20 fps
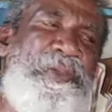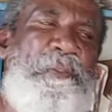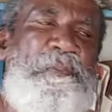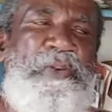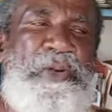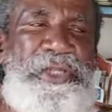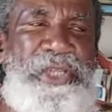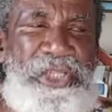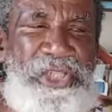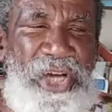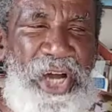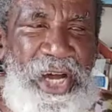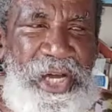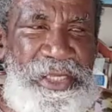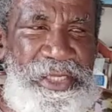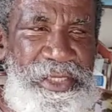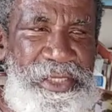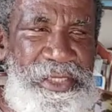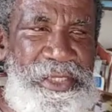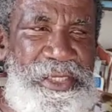to put it
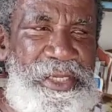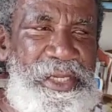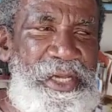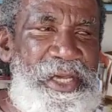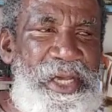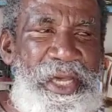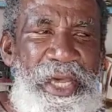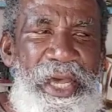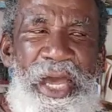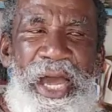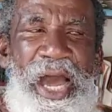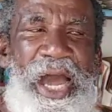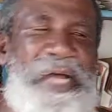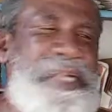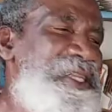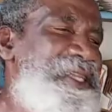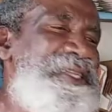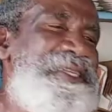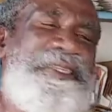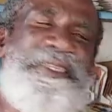on,
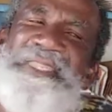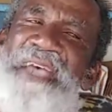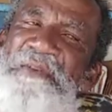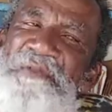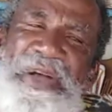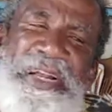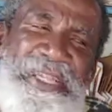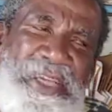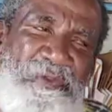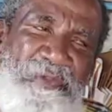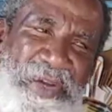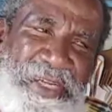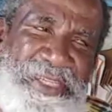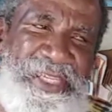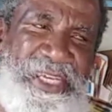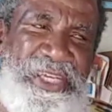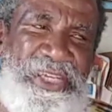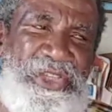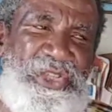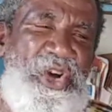and several different things.